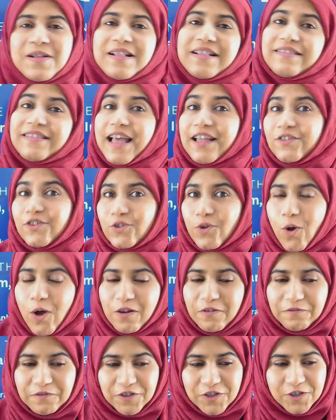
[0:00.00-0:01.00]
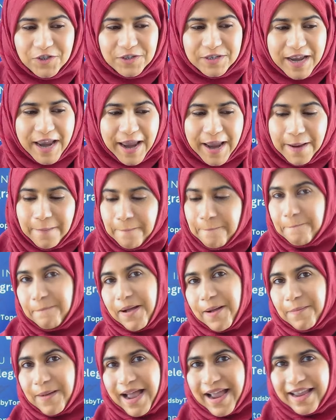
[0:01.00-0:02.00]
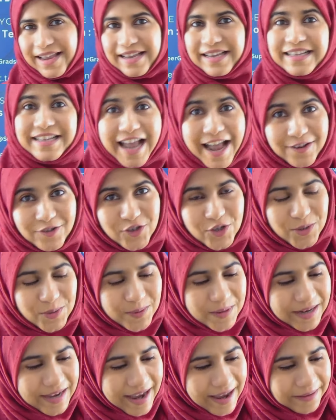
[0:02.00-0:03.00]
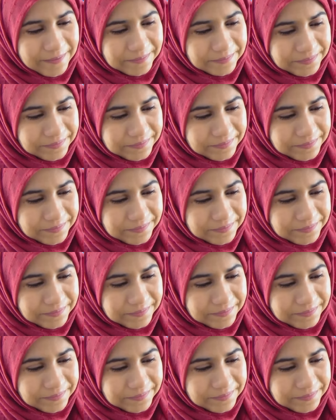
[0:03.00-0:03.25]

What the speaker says: That's all for today. Bye-bye. Catch you again.